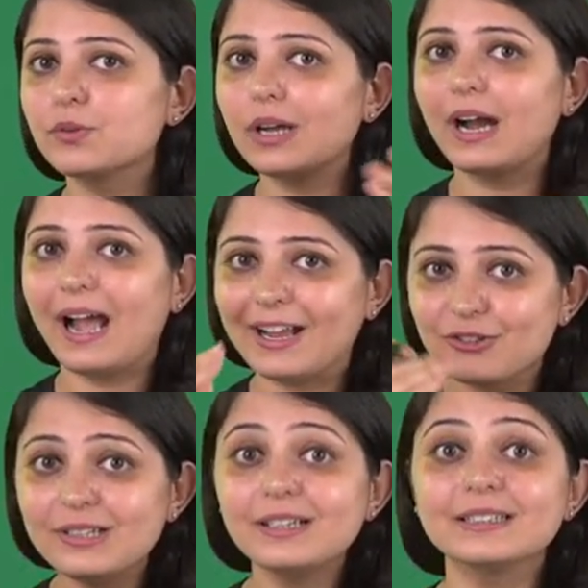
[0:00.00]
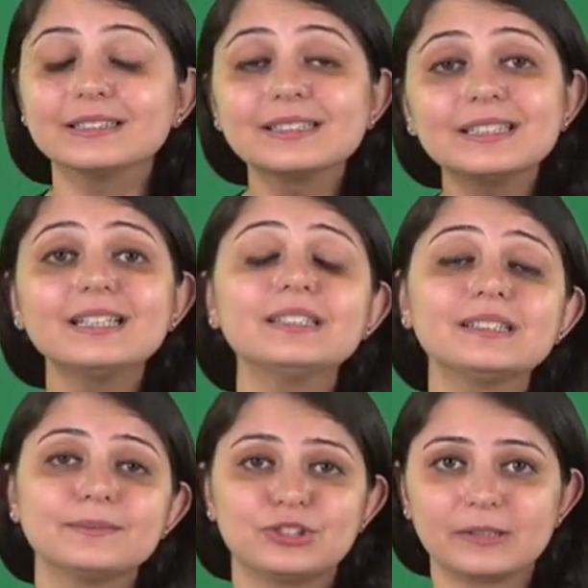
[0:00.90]
you'll actually understand the
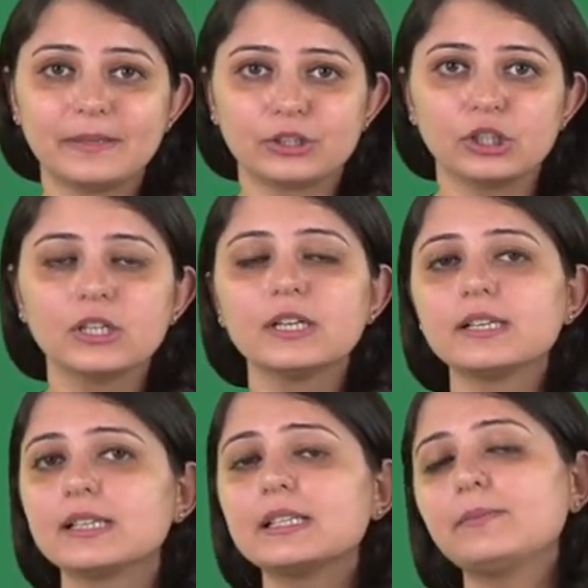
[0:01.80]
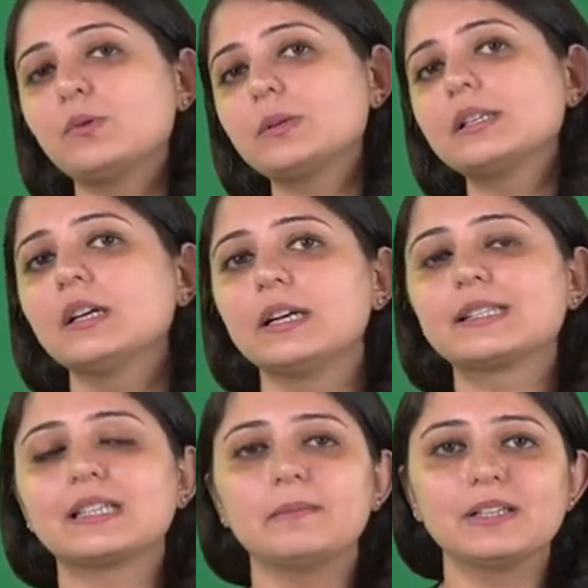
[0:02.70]
subject better. Say suppose
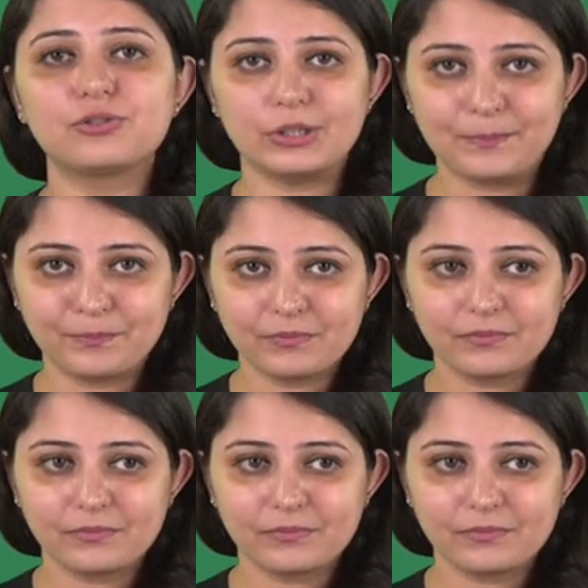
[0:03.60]
it's chemistry.